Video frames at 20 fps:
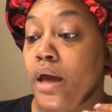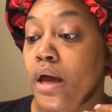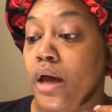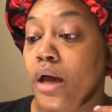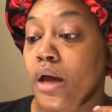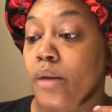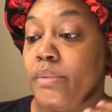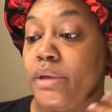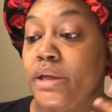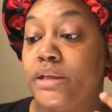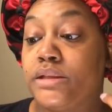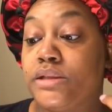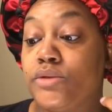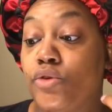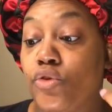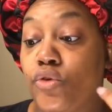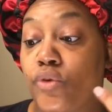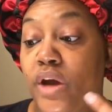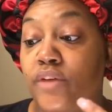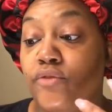um it's
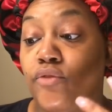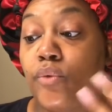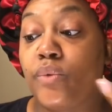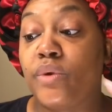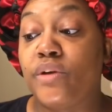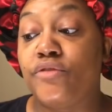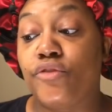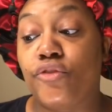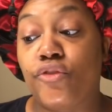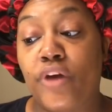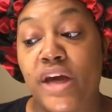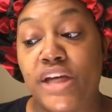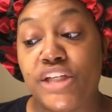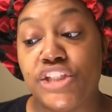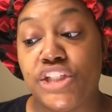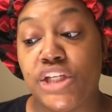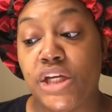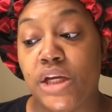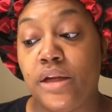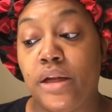great for
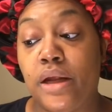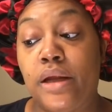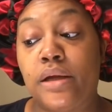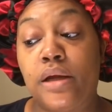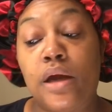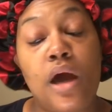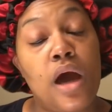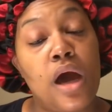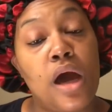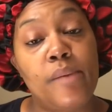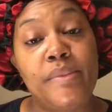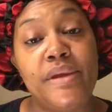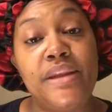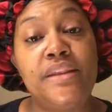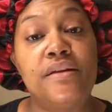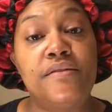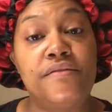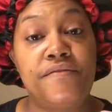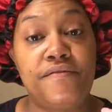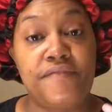refreshing and
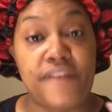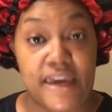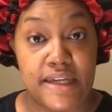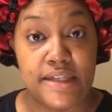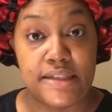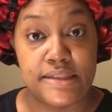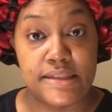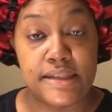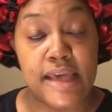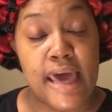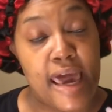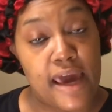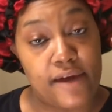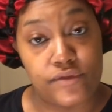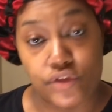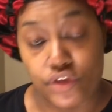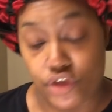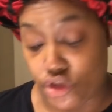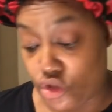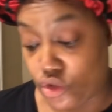calming the face
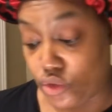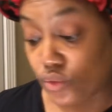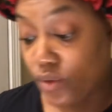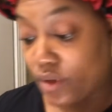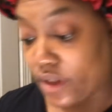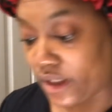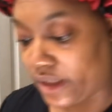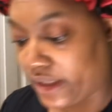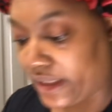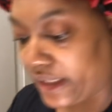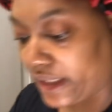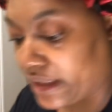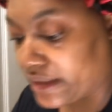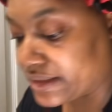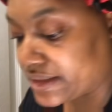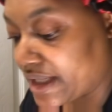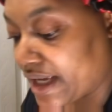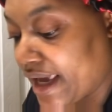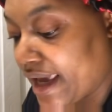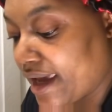after you
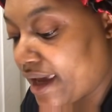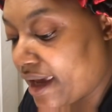cleanse